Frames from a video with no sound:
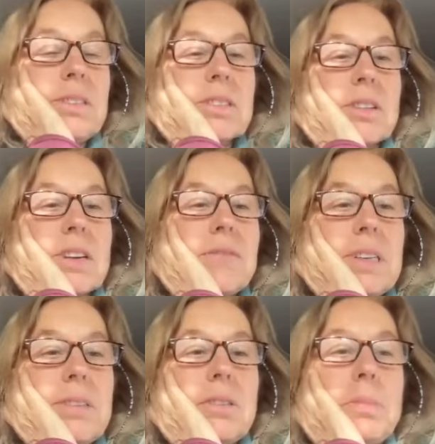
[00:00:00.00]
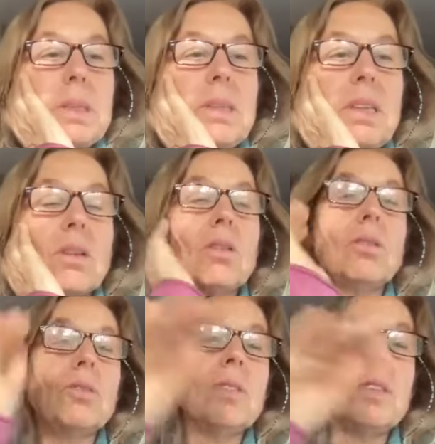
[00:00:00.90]
describe a little bit the
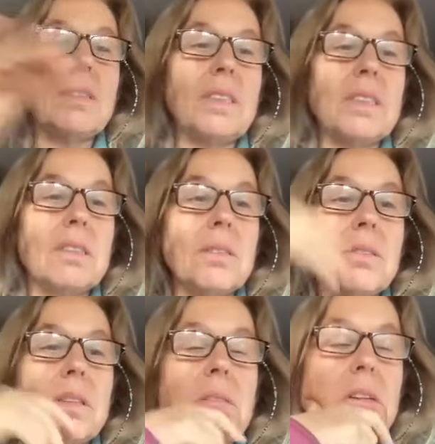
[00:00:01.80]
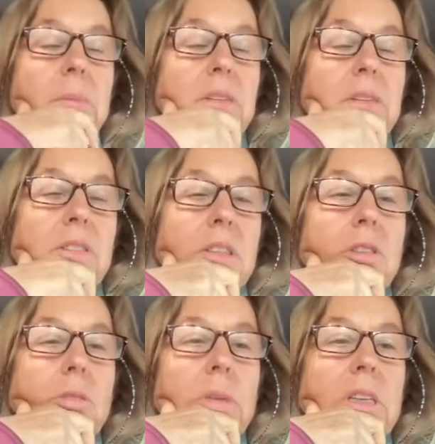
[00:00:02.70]
course, the six, I think, I believe it's
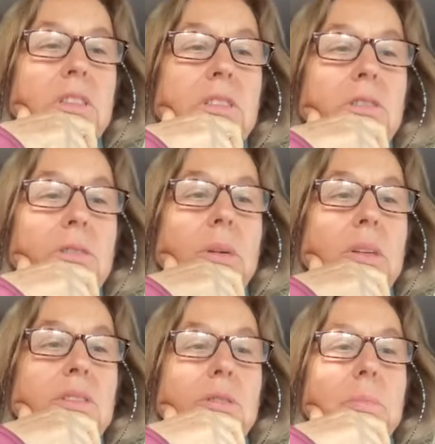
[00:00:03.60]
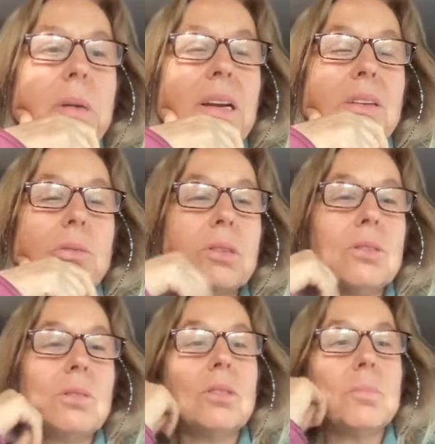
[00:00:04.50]
six weeks. So, what's your plan?
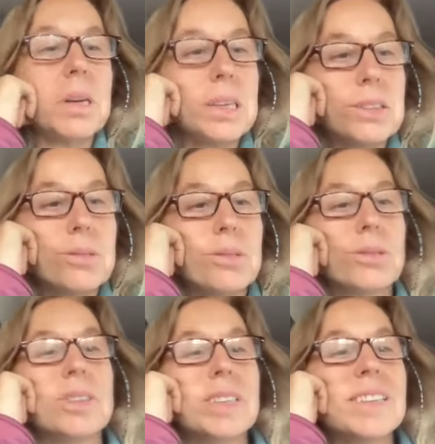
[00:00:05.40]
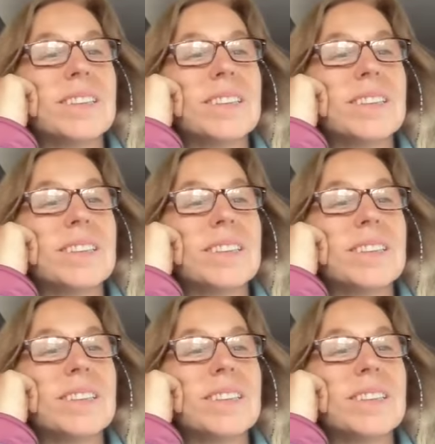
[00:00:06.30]
What you are planning to do?